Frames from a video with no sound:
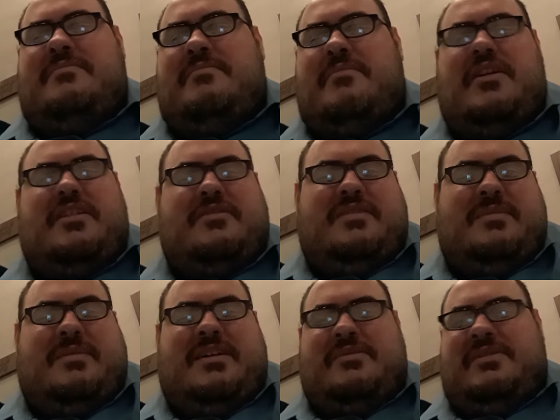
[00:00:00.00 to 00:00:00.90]
Mallory,
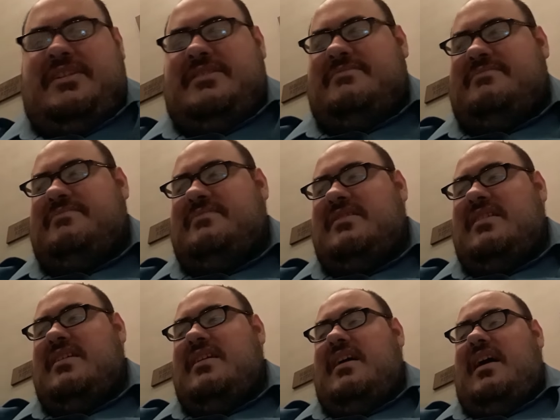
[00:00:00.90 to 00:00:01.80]
by the way.
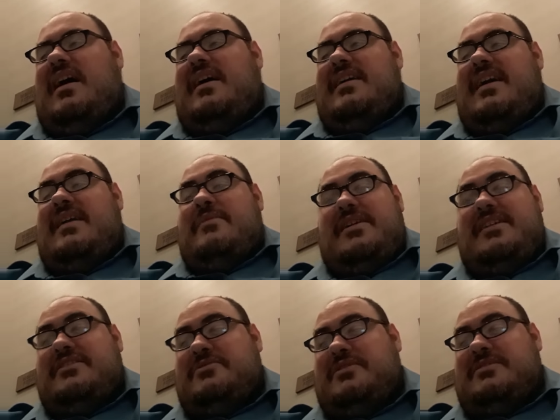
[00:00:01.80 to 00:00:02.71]
Anyway,
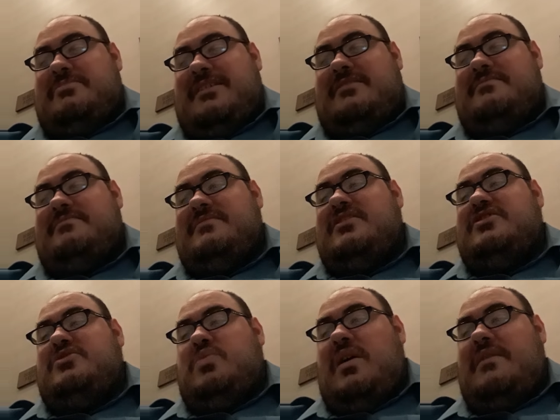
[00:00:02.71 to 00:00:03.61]
here's what it's about.
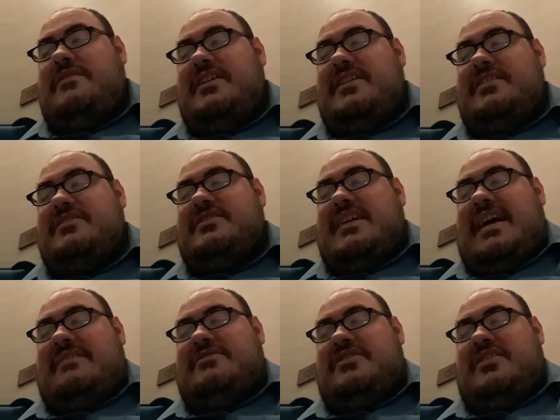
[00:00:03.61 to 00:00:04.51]
12 years
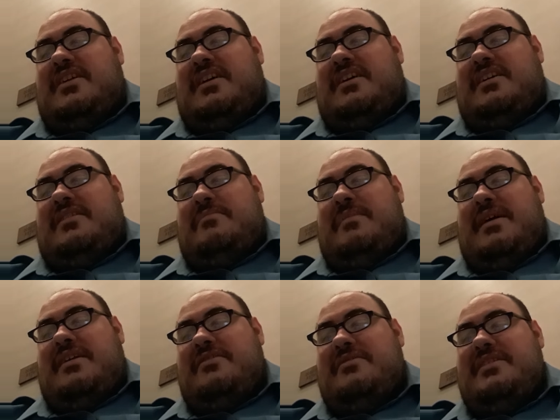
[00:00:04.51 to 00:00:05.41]
after
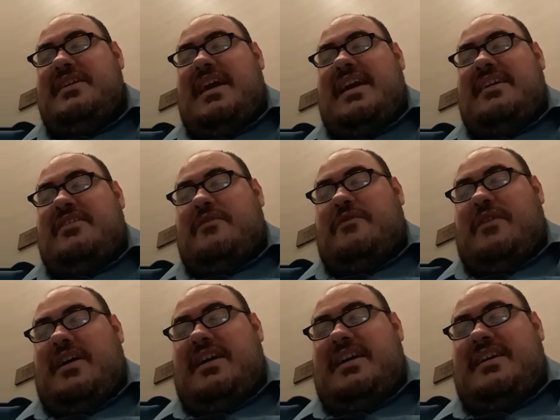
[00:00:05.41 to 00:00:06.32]
Mallory and
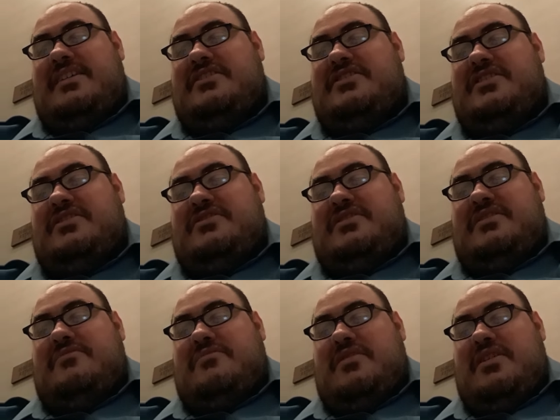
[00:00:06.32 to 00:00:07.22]
her
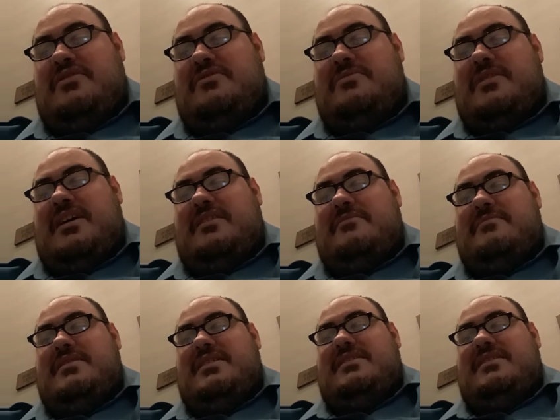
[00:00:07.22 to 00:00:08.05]
children rode up